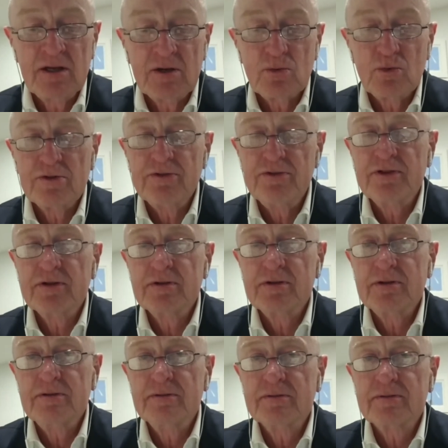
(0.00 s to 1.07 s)
with
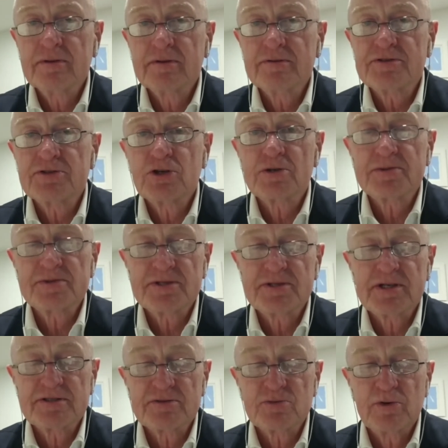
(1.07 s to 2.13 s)
the
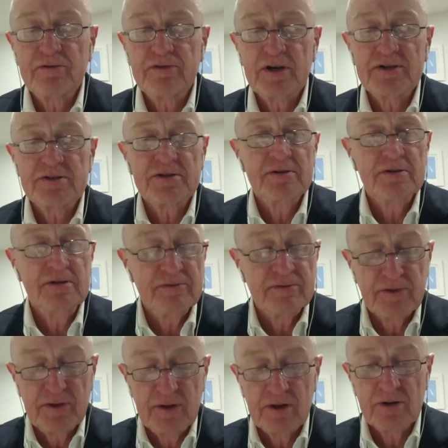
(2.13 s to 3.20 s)
circumstances we face,
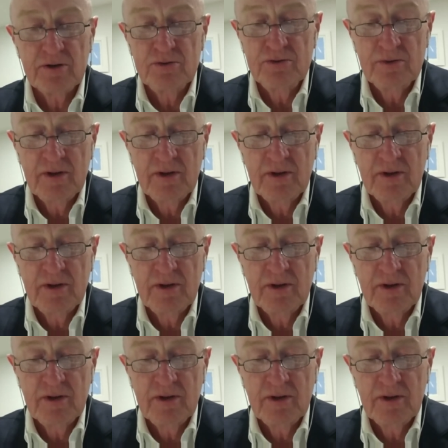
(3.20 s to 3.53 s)
even though